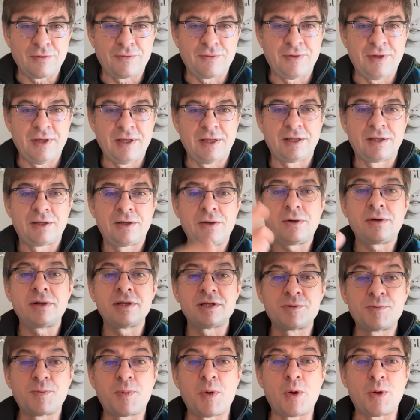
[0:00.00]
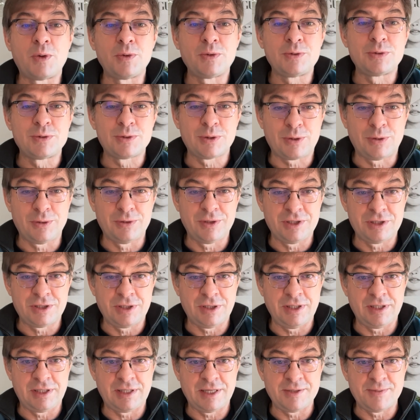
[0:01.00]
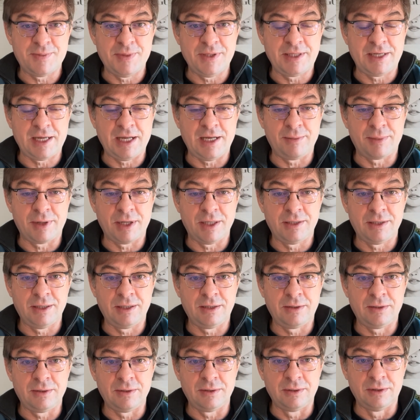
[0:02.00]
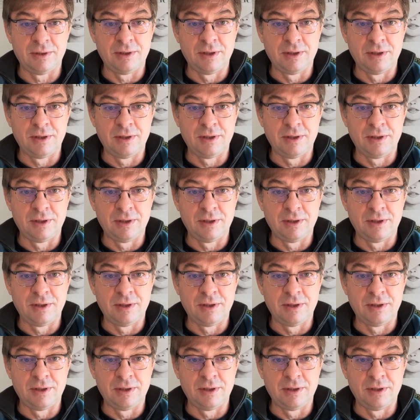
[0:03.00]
field corresponds to the condition it has been calibrated to.